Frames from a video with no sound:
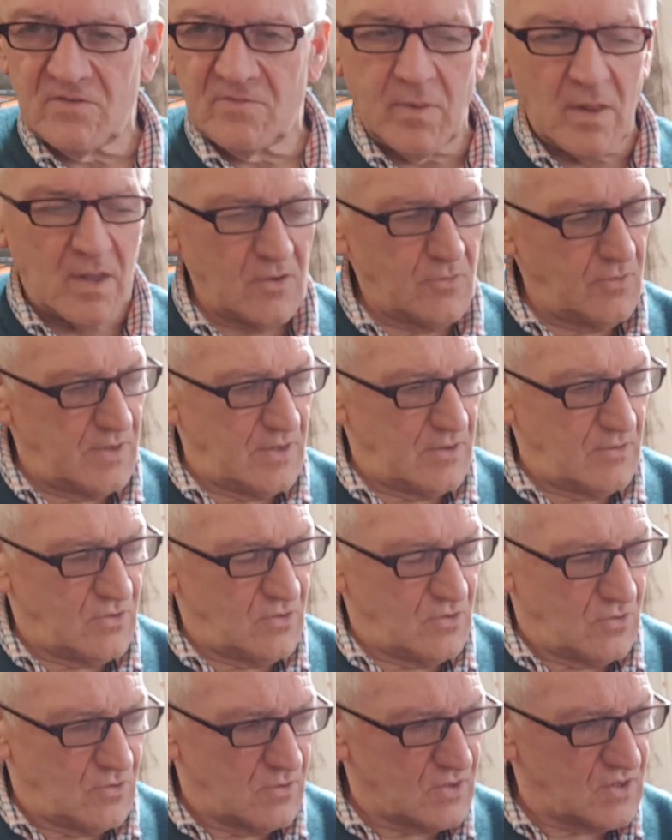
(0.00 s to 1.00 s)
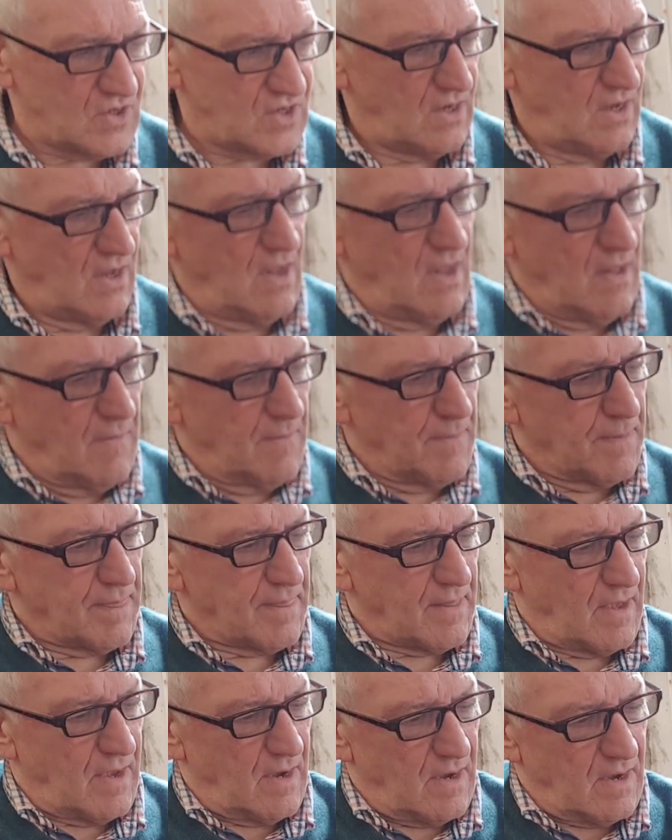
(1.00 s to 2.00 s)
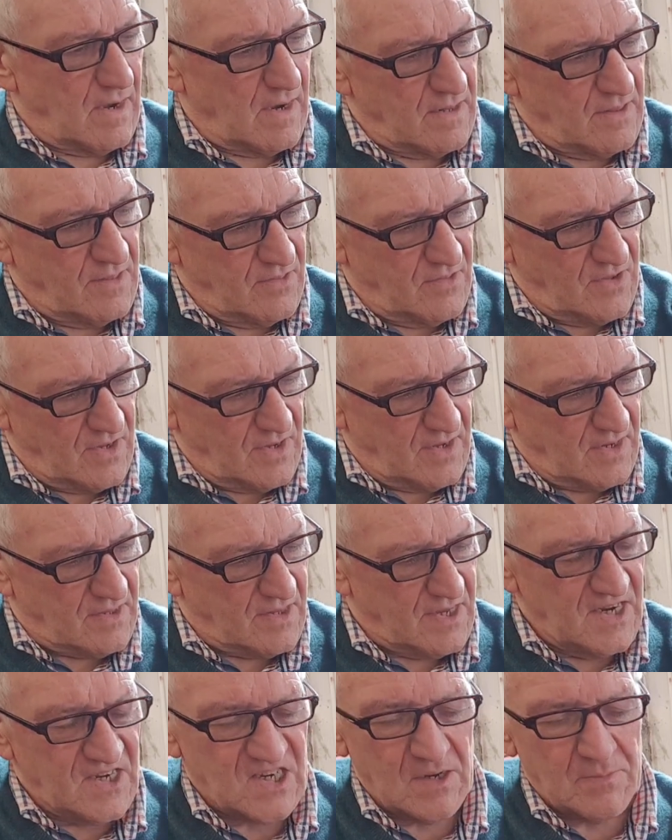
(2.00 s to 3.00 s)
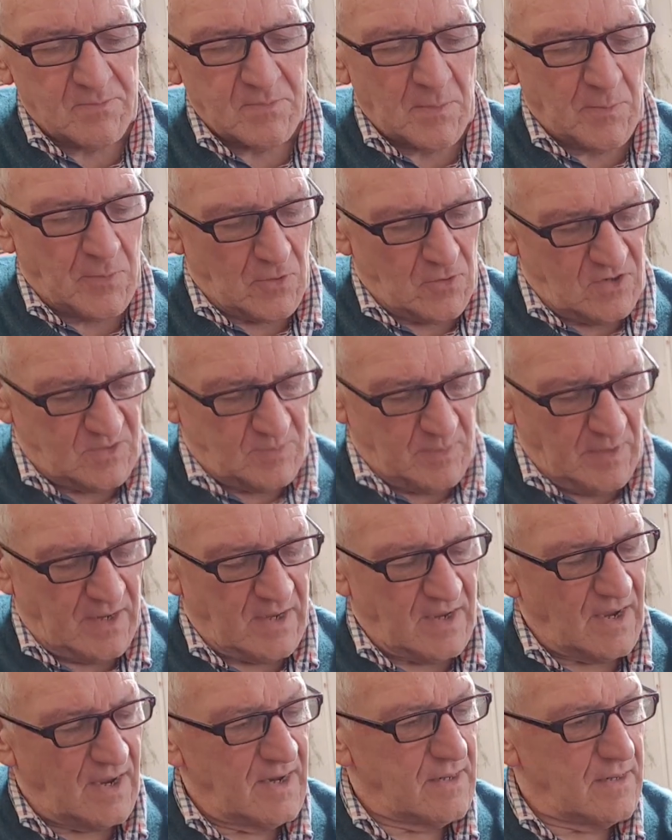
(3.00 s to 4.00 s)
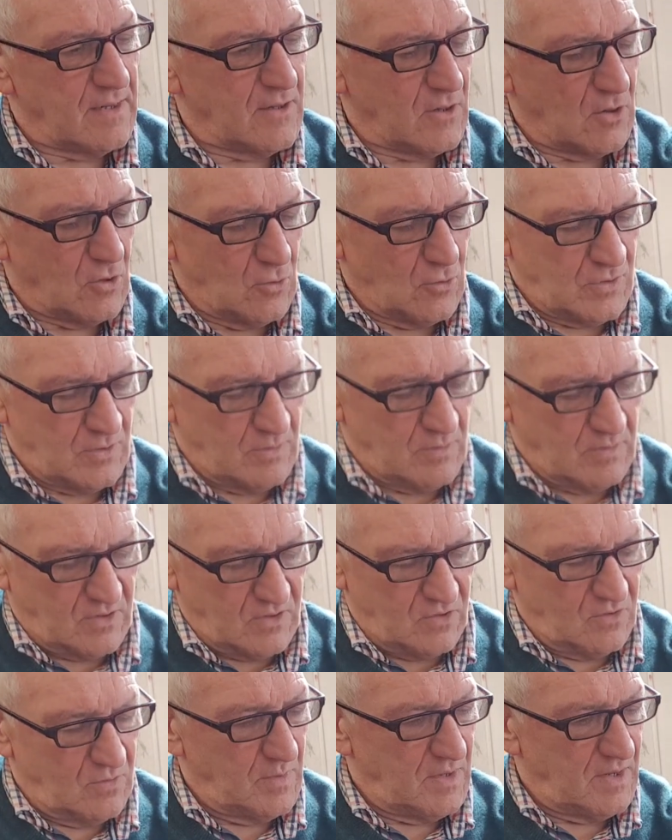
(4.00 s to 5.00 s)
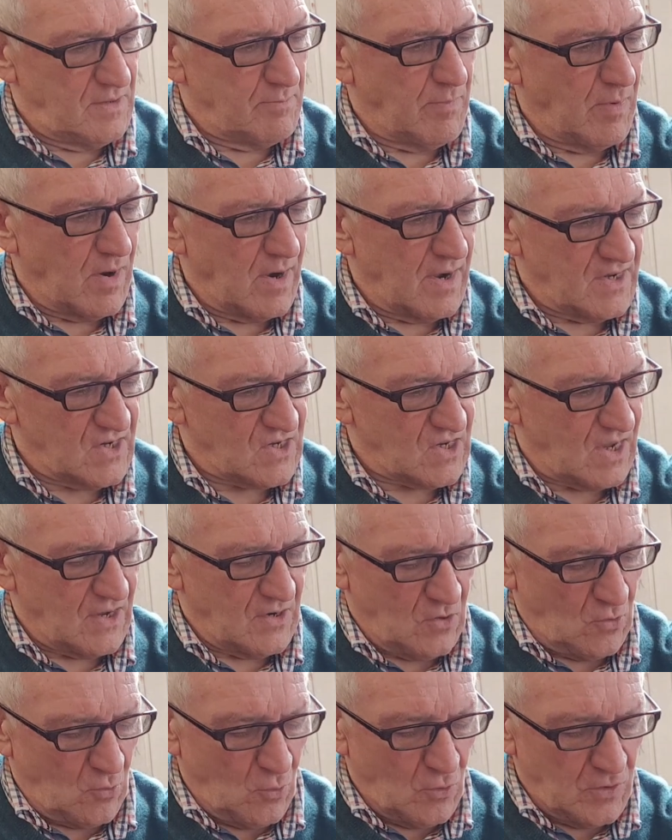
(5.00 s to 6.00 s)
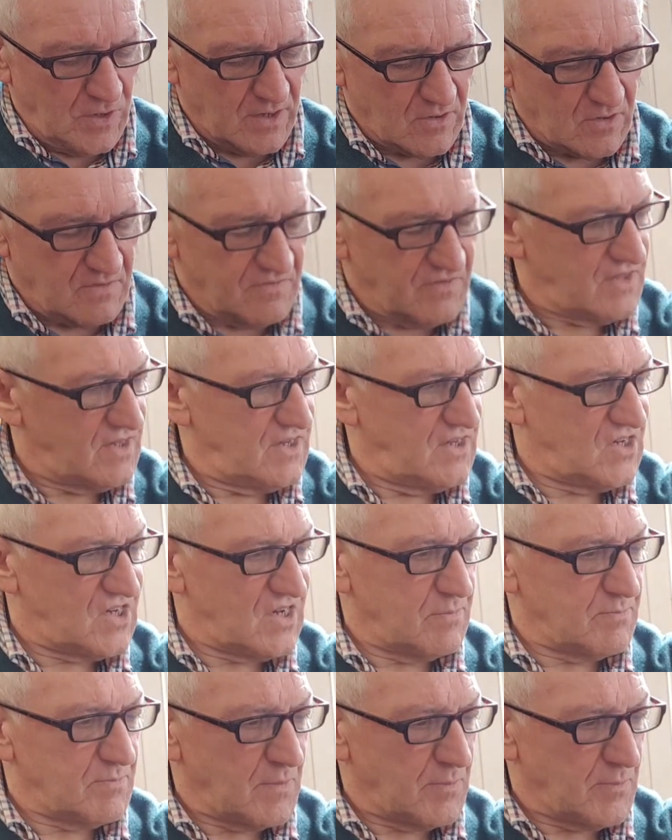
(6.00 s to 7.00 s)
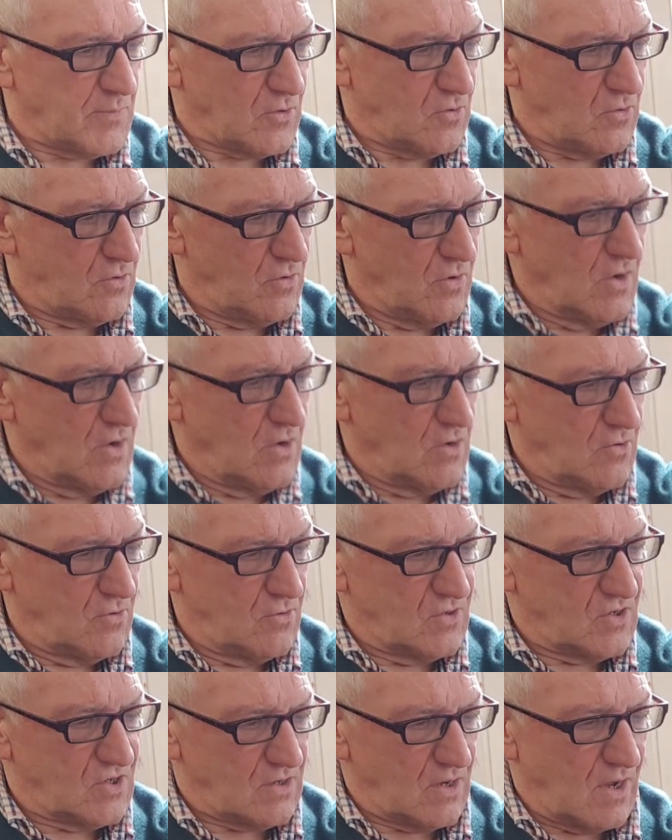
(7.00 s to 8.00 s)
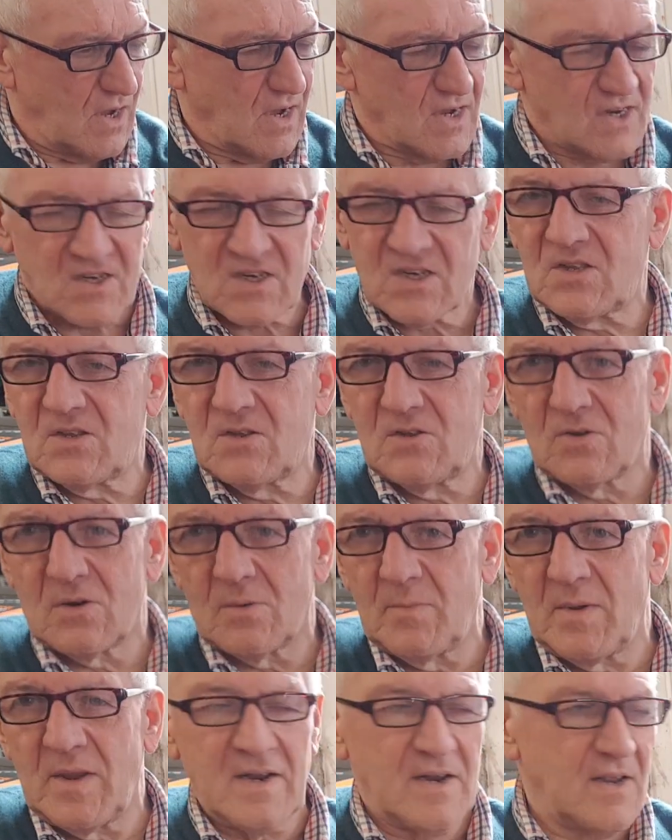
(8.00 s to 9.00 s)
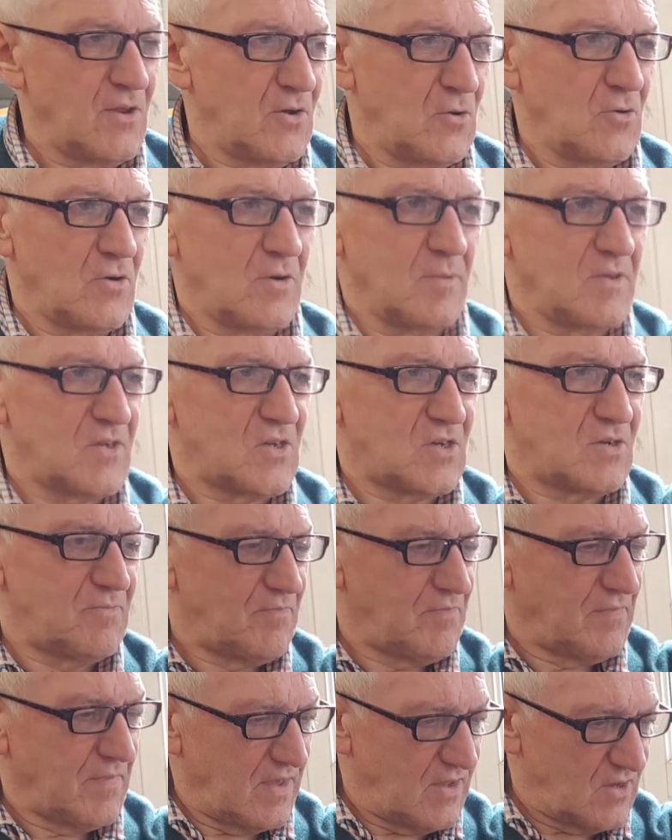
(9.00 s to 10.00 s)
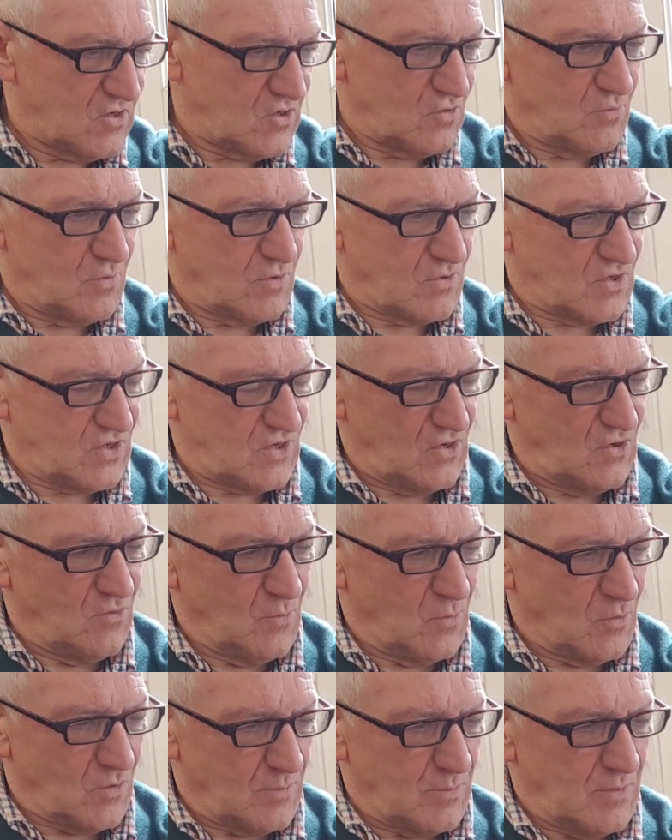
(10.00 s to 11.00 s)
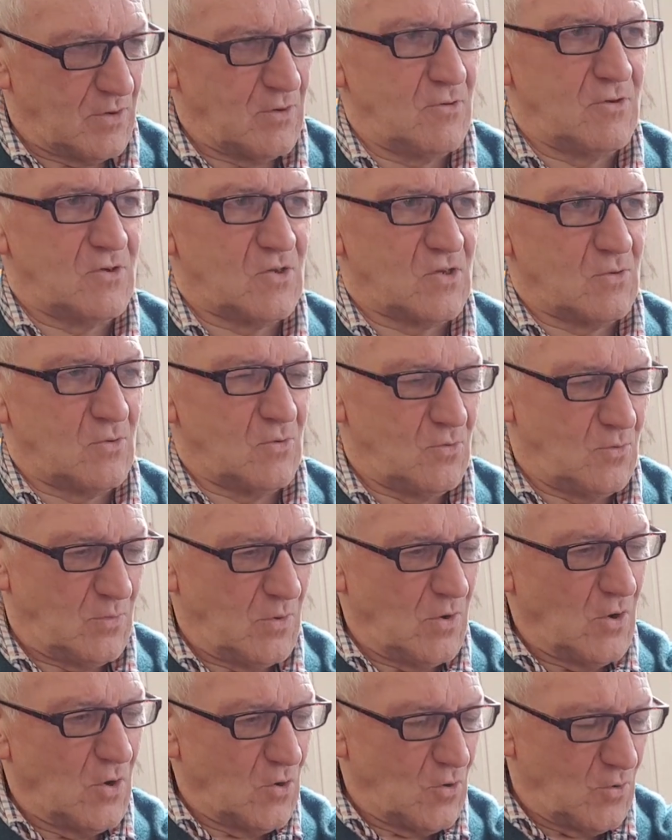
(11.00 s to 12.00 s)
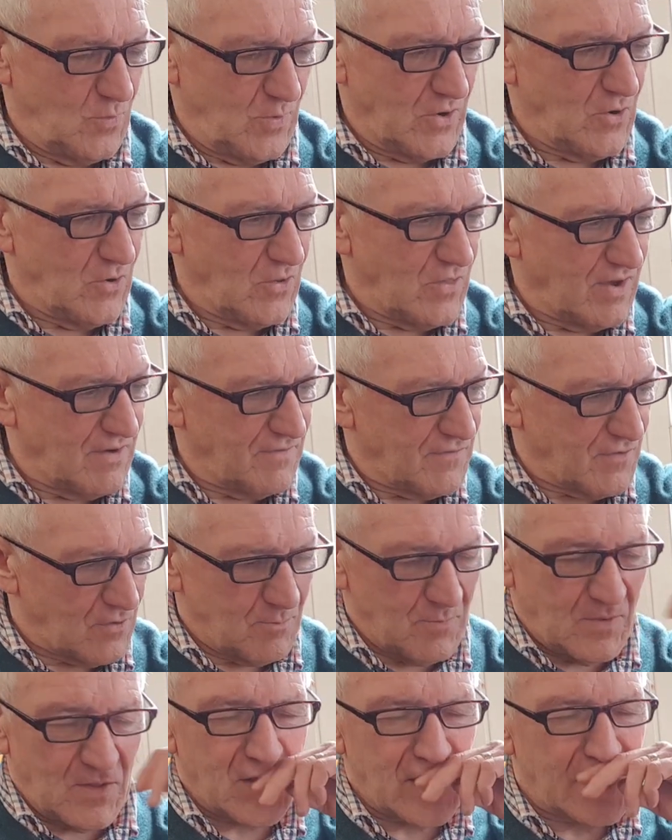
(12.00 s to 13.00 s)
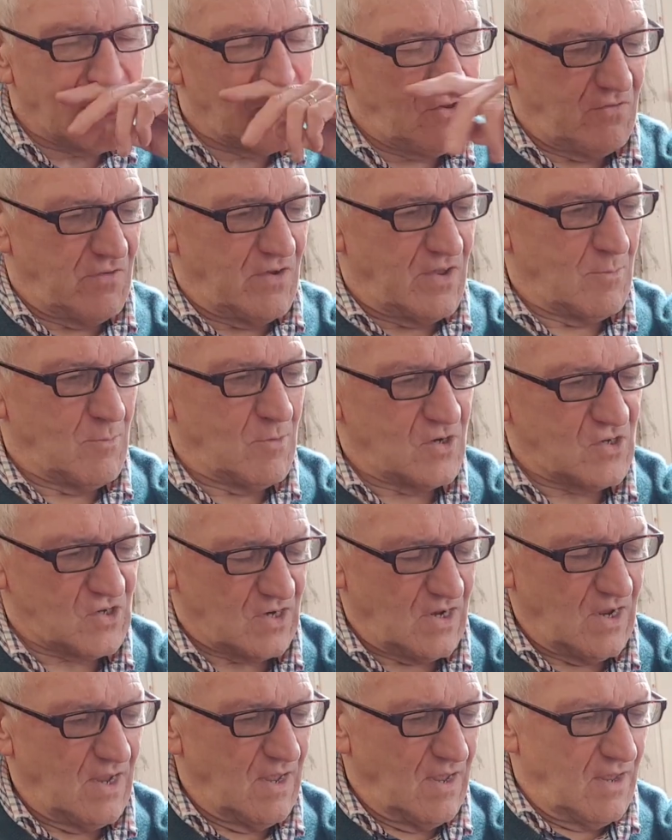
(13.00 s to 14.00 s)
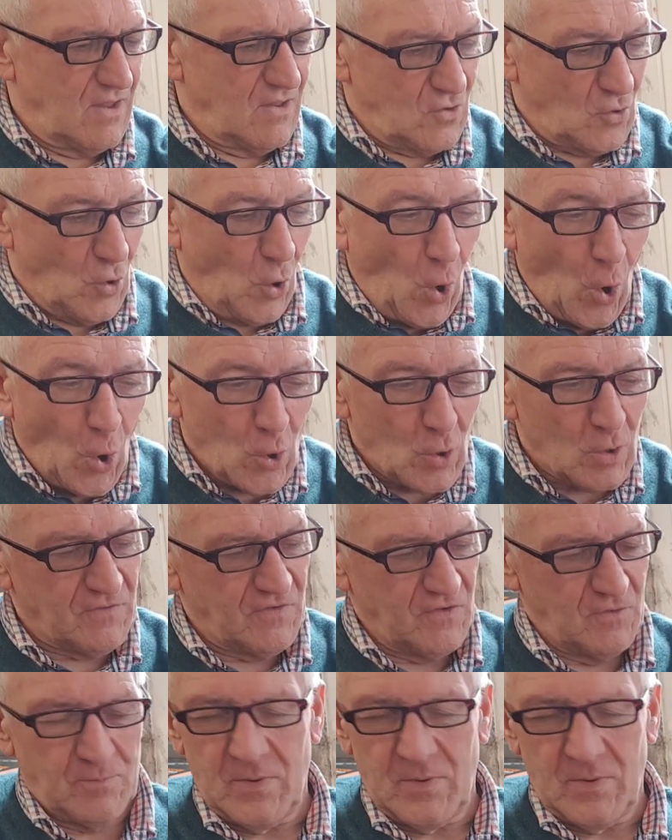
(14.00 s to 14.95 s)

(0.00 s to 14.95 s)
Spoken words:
of Blackwood Outdoors, and the Ceptor Pro has been kindly loaned to me by an owner of a Ceptor Pro who's asked to remain anonymous. So we'll say no more about who we got that from, but thank you very much to all of you